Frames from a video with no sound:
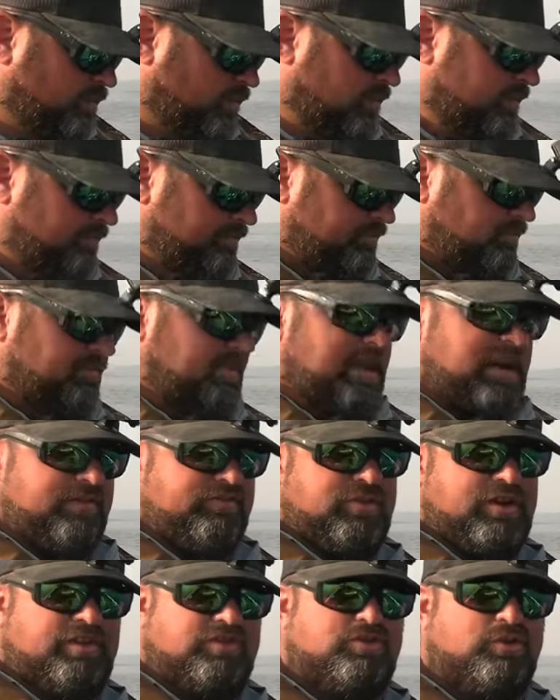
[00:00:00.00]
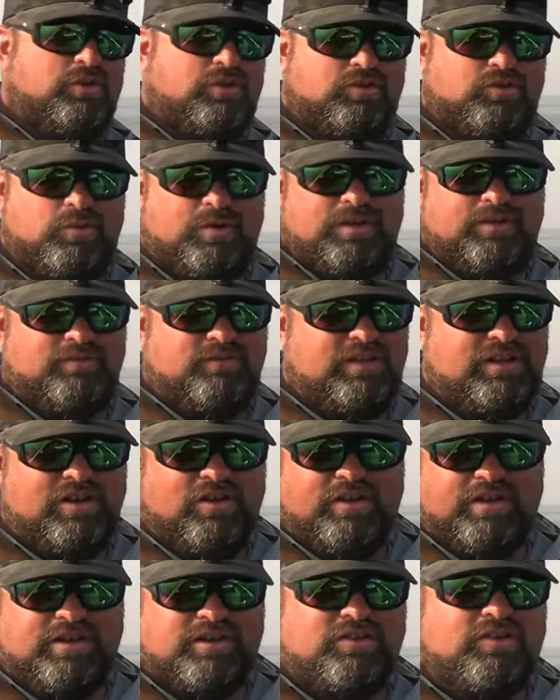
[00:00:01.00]
Whoa, and I've got 220
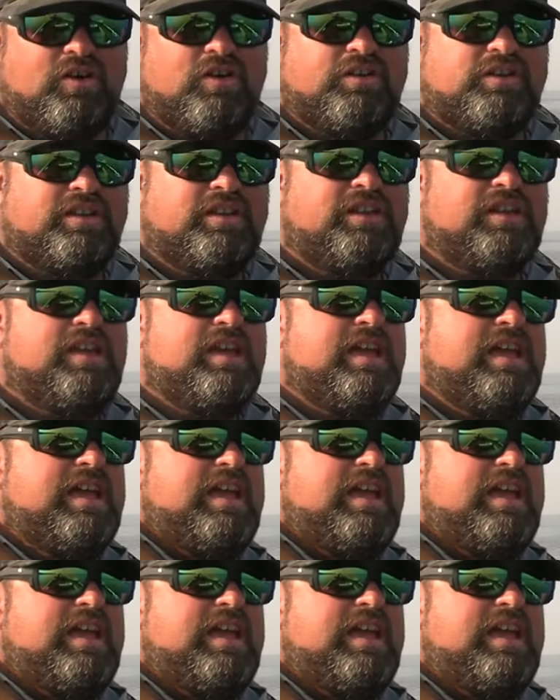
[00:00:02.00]
feet out like a donkey.